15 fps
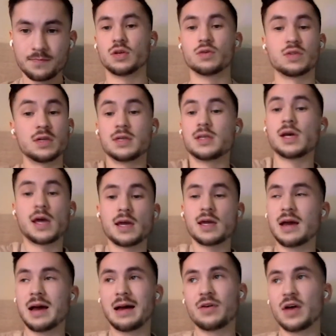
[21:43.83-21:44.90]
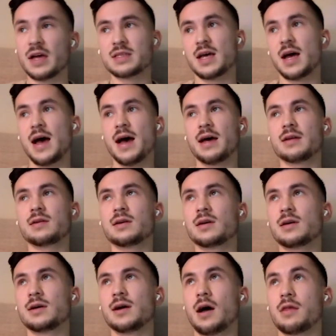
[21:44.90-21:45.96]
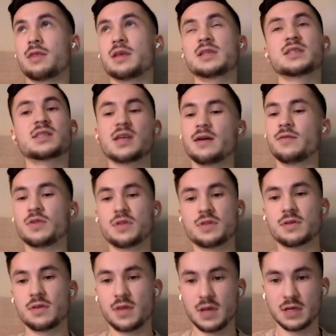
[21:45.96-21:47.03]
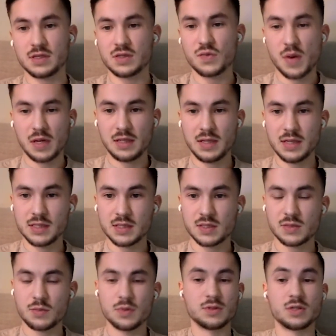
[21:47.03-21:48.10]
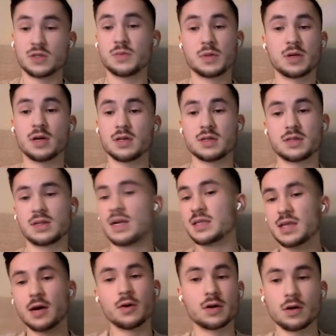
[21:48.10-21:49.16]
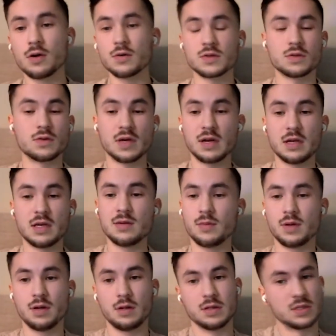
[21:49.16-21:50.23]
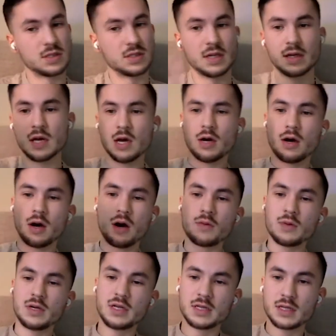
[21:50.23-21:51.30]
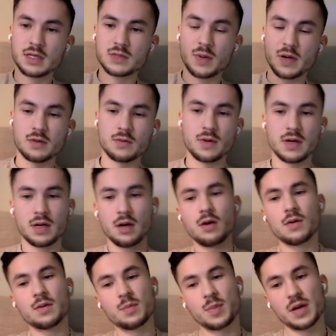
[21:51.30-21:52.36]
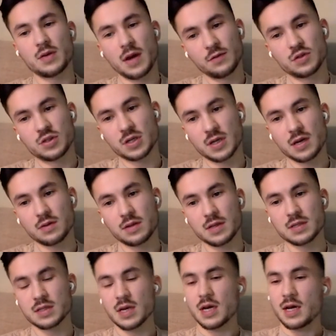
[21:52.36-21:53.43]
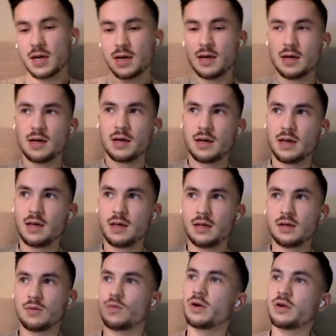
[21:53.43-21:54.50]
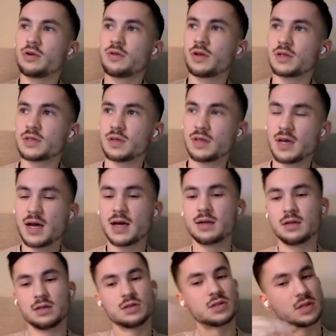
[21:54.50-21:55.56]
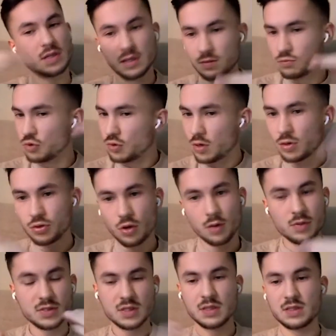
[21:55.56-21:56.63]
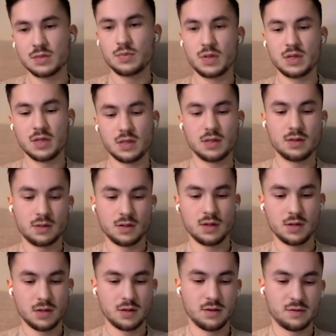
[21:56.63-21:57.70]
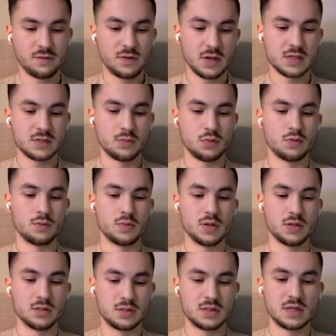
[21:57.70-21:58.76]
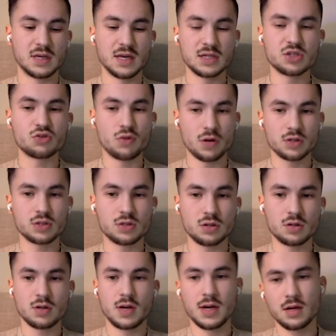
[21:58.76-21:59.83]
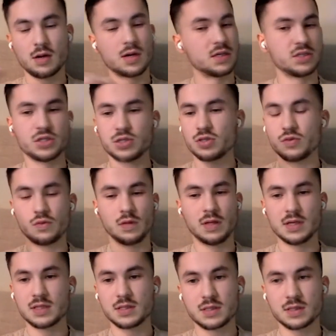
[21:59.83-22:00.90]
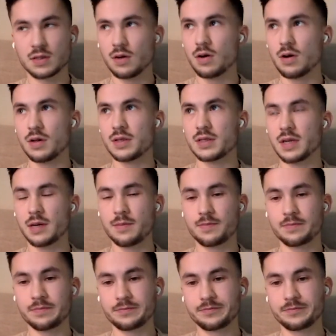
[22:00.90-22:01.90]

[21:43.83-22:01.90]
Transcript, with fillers: So today I've had to add, I think seven things to my list just because that's how it goes. You get an email and it's like, oh, we need this by the way. Oh, and by the have you checked out this? Uh, and mm. what are your thoughts on that? And you you always need to be uh, flexible, but to get structure, I, uh, I just do lists all the time.